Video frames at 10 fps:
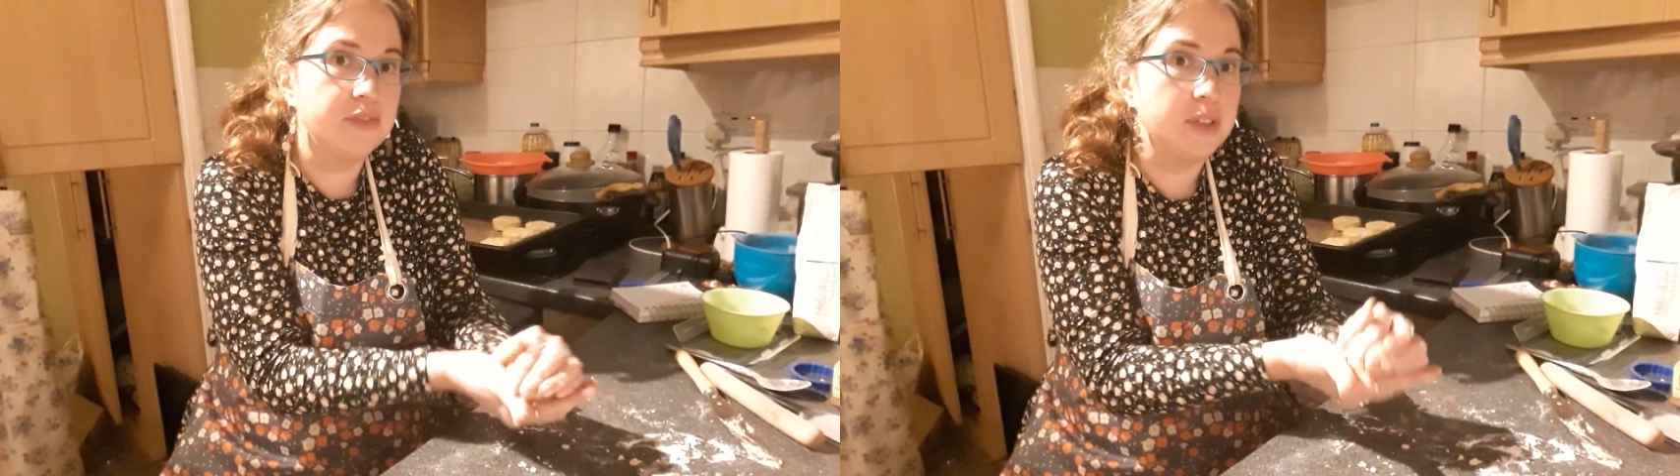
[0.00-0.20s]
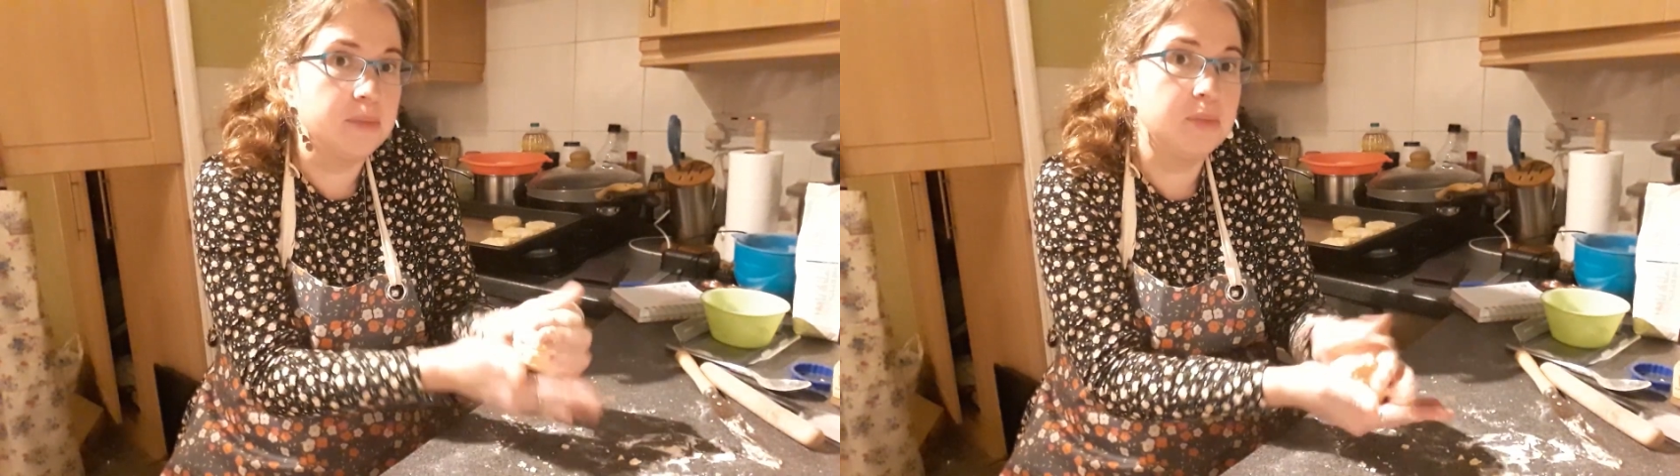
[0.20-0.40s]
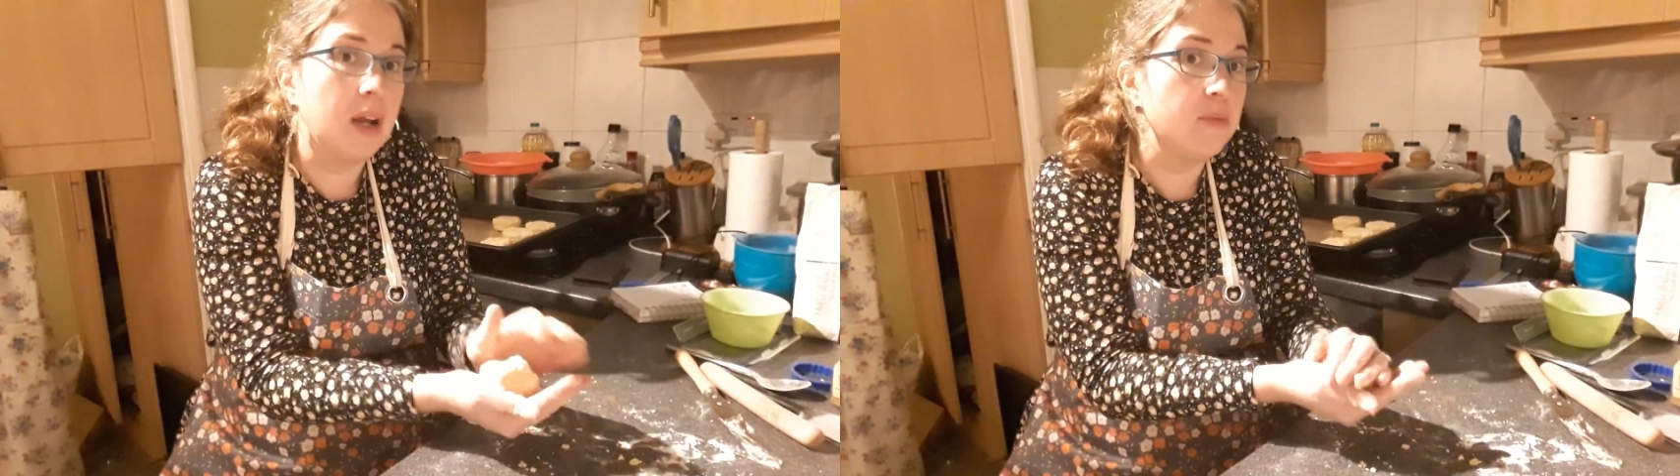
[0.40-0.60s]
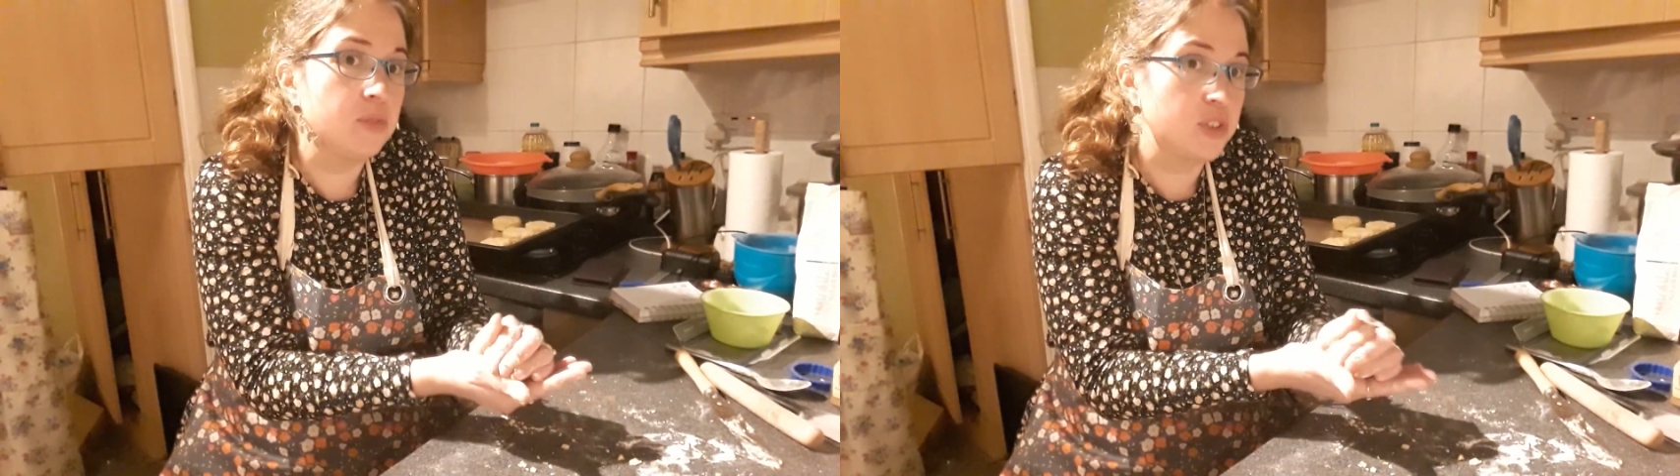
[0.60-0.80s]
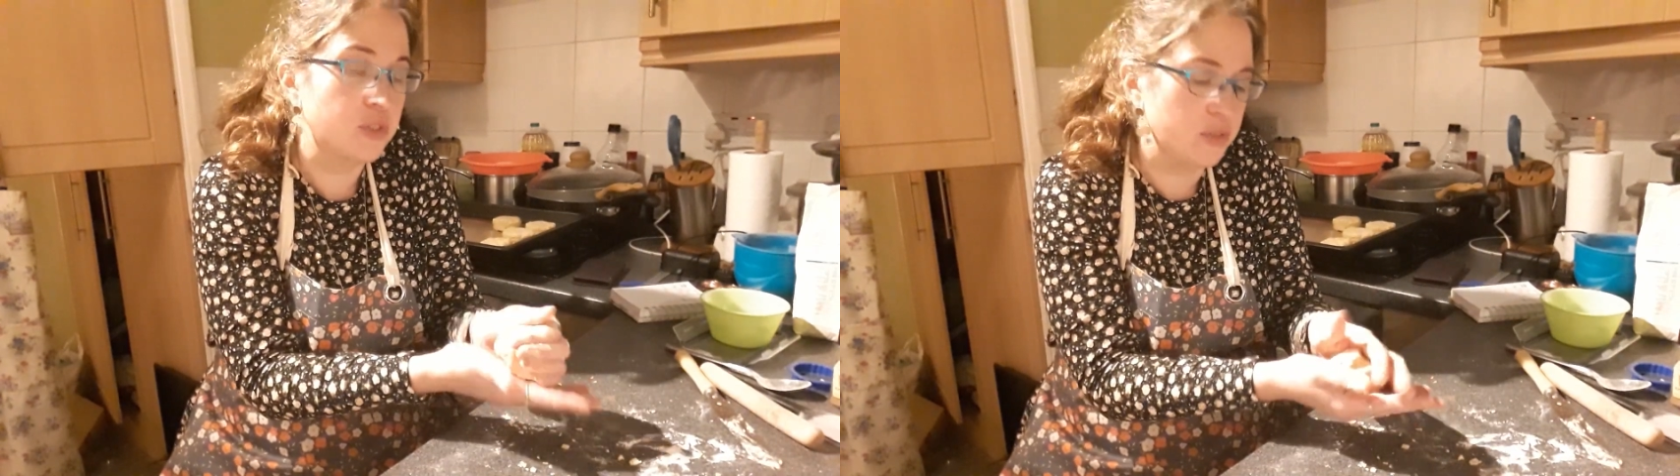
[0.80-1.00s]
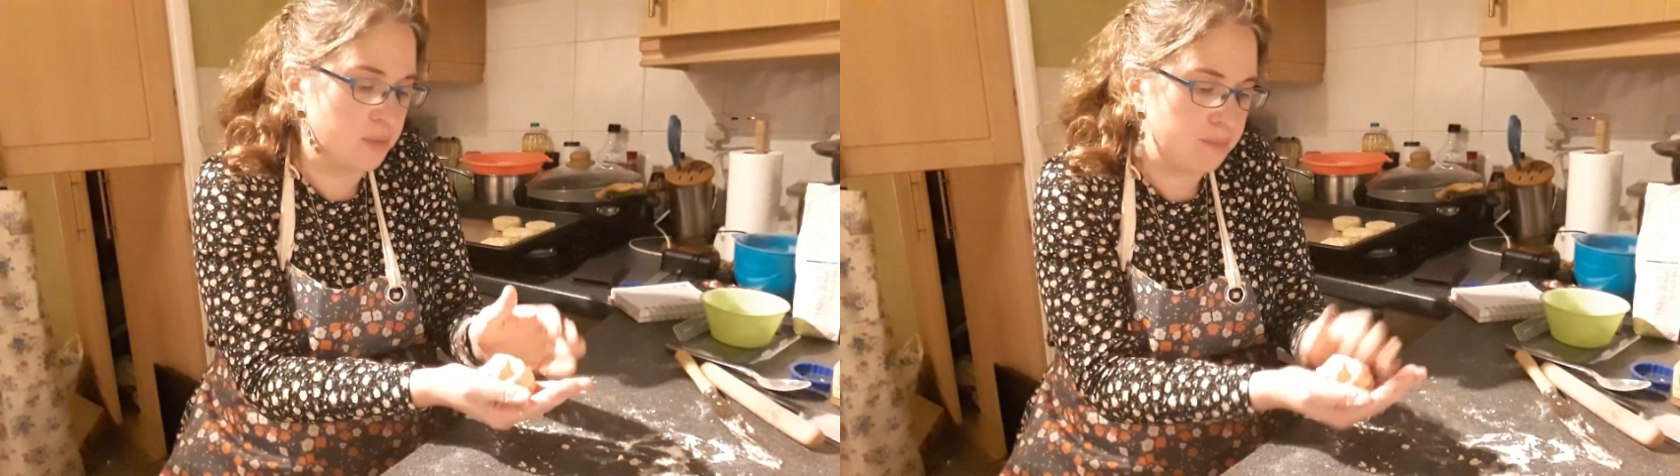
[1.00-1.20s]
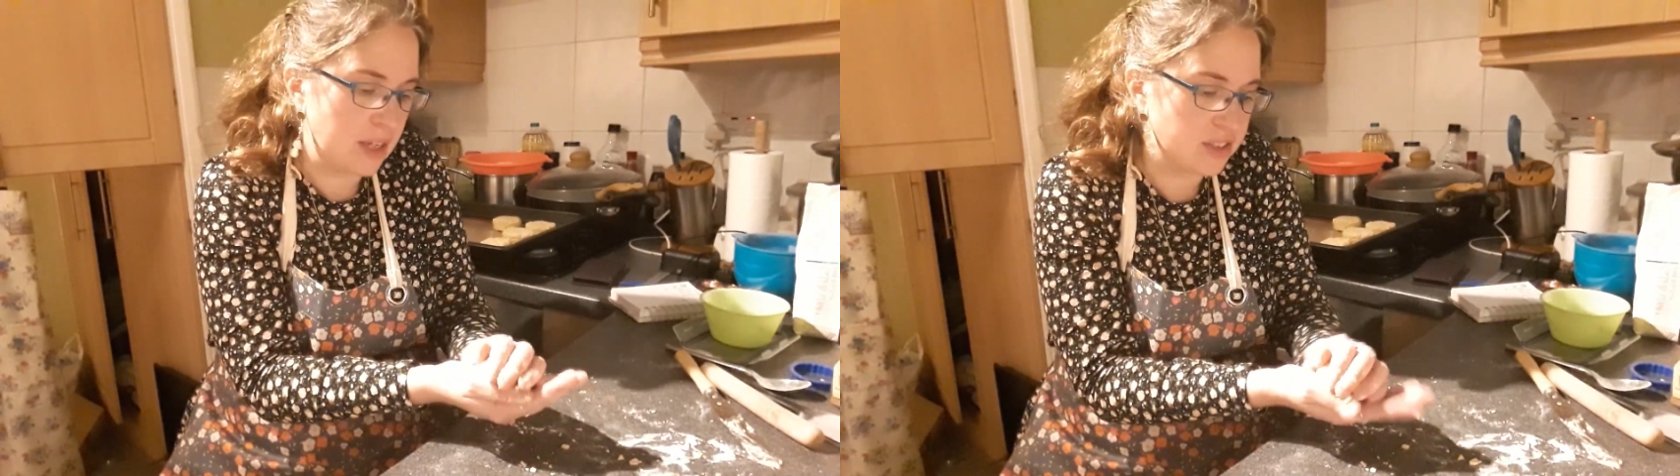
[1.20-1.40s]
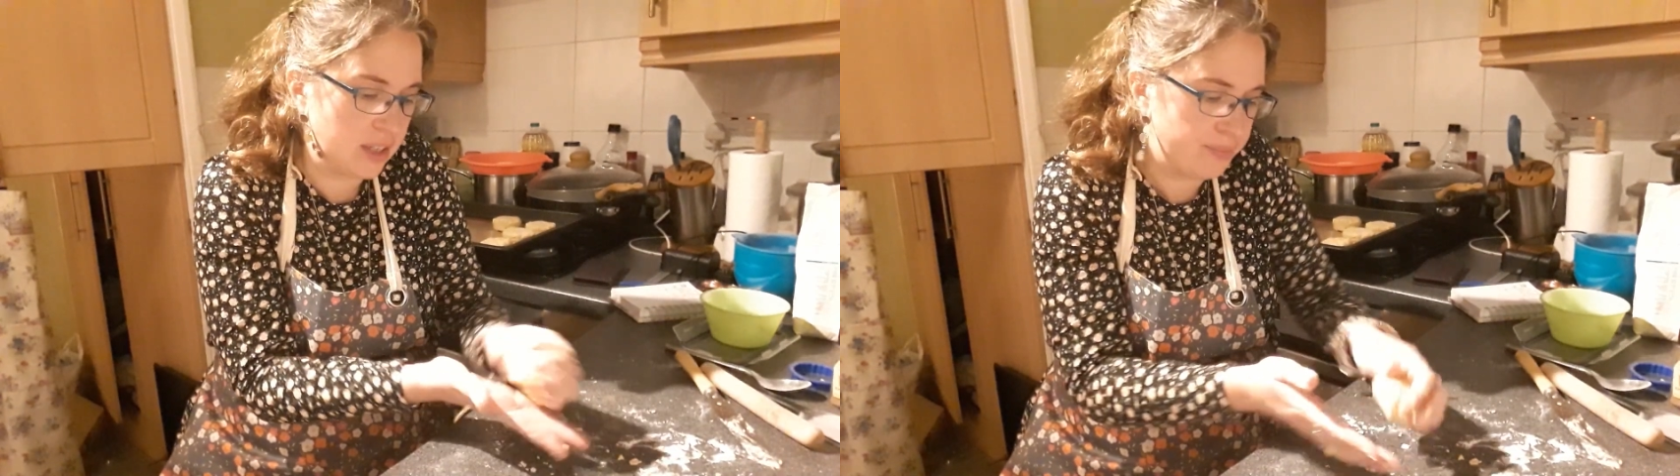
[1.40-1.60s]
them just with some
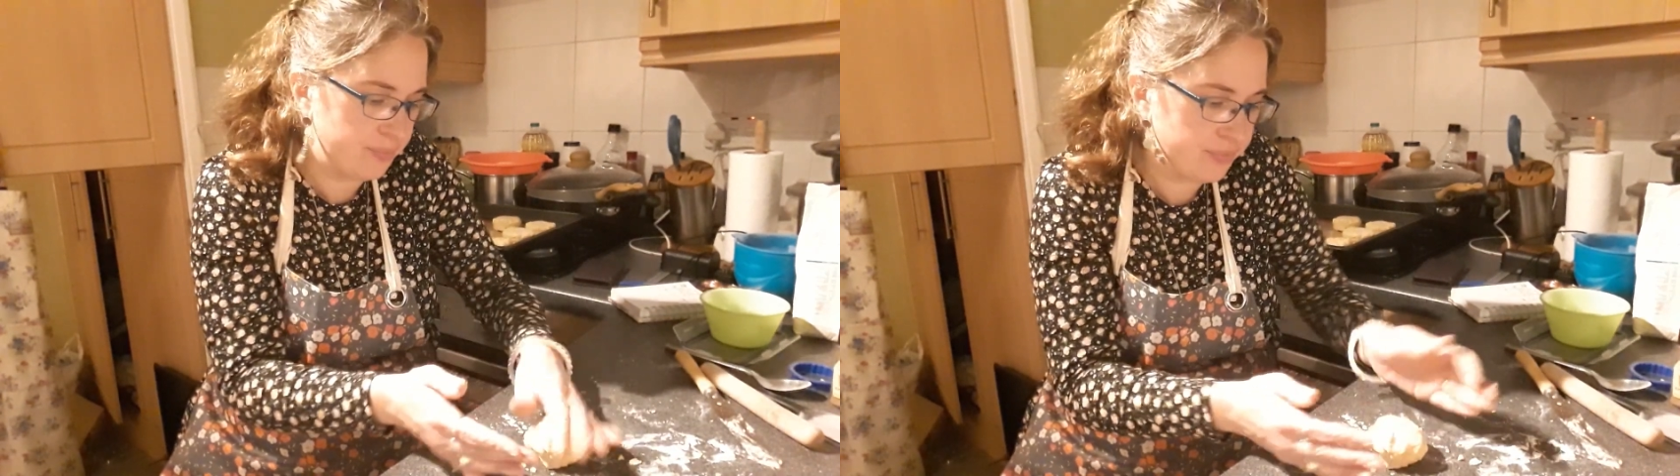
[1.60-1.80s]
butter,